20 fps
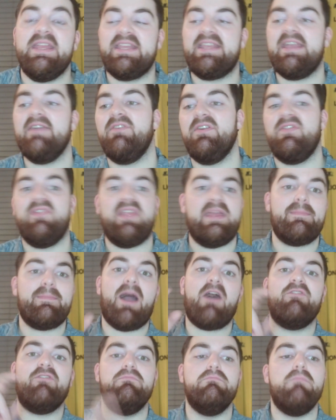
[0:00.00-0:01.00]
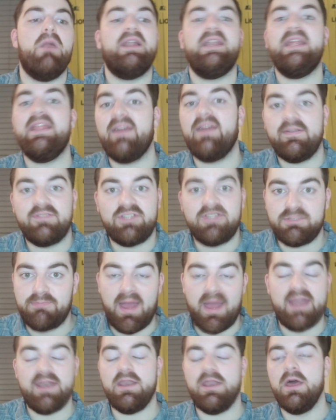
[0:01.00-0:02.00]
given the amount of money they've
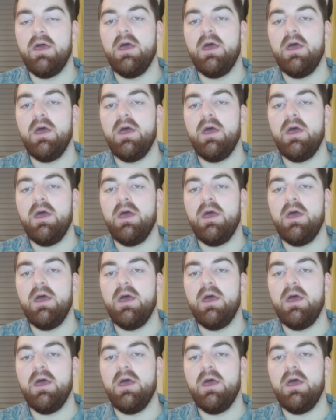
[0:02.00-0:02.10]
spent,